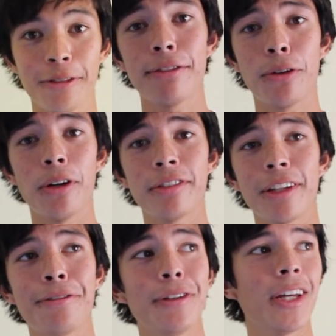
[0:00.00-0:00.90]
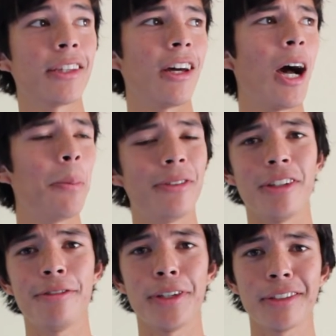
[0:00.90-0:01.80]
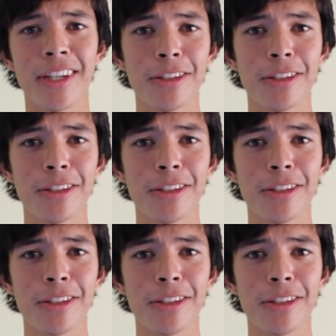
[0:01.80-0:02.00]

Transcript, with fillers: And of course, I feel like the opposite effect